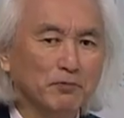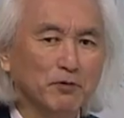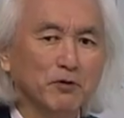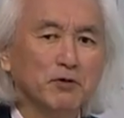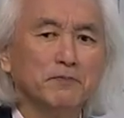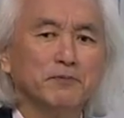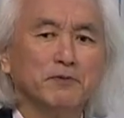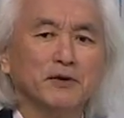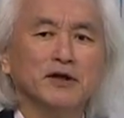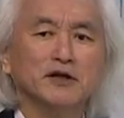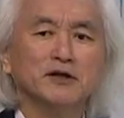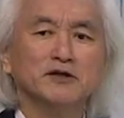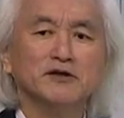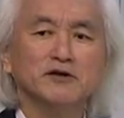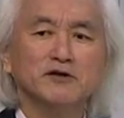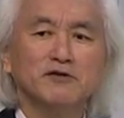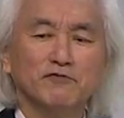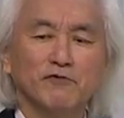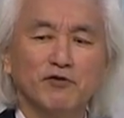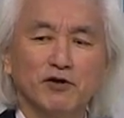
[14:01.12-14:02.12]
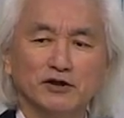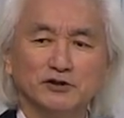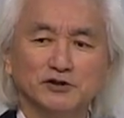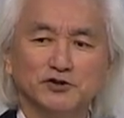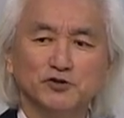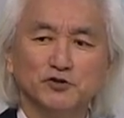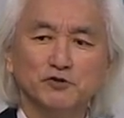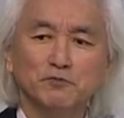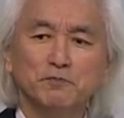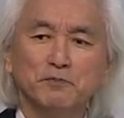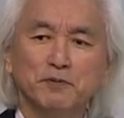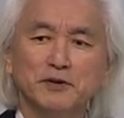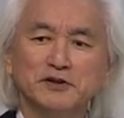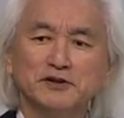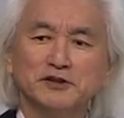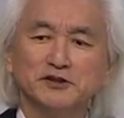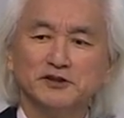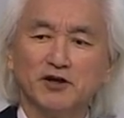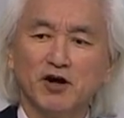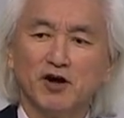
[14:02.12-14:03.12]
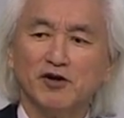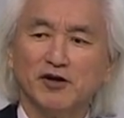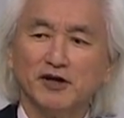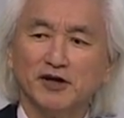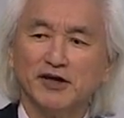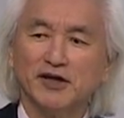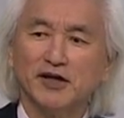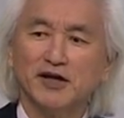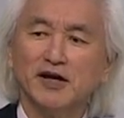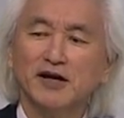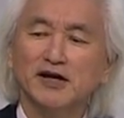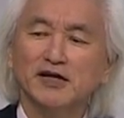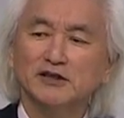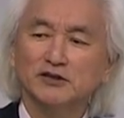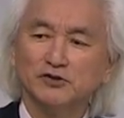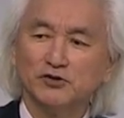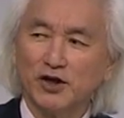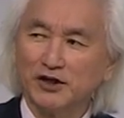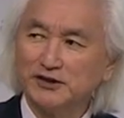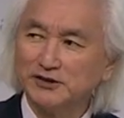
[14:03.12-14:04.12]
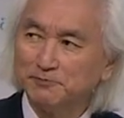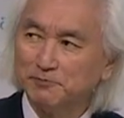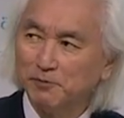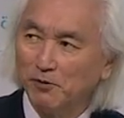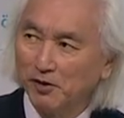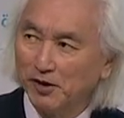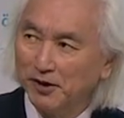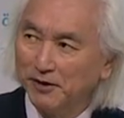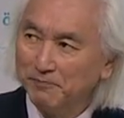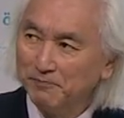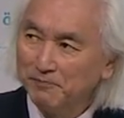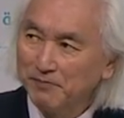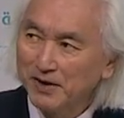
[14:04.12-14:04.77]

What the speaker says: blueprint for a supersonic transport.